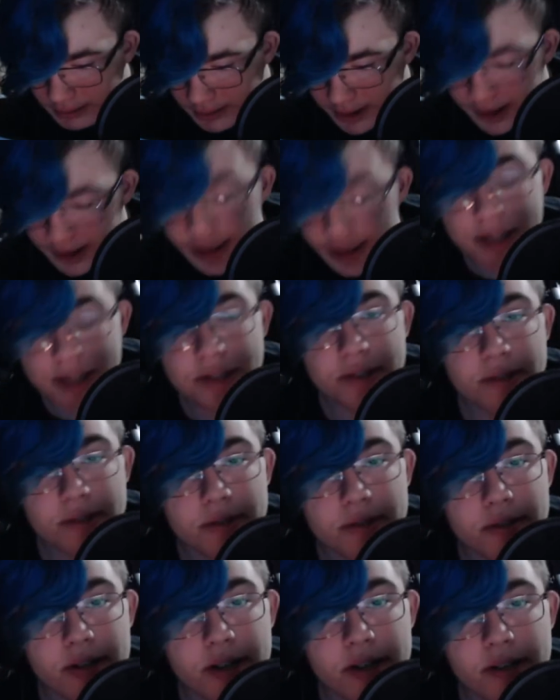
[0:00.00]
And that's
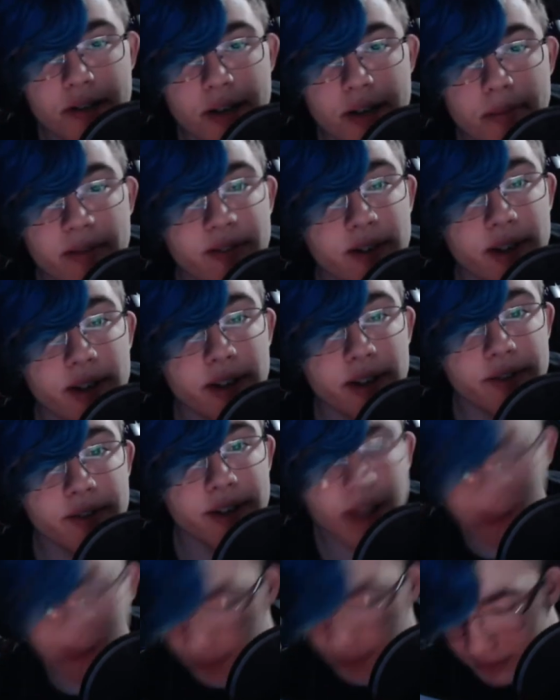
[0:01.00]
a topic for another
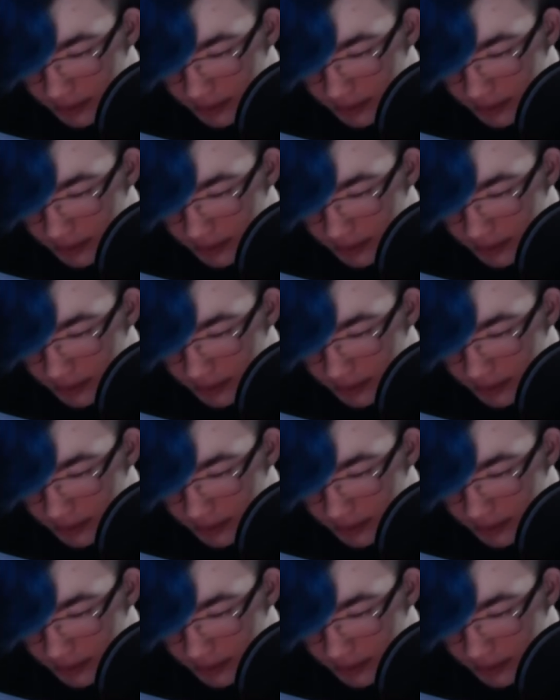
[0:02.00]
video.